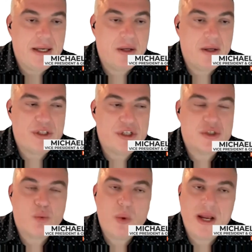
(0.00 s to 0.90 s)
uh, which
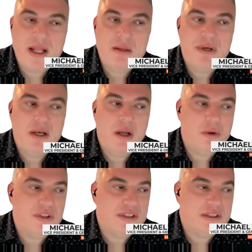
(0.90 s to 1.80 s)
is well below
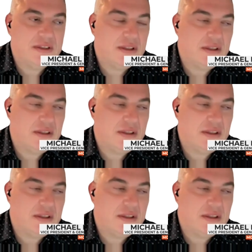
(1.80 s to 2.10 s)
this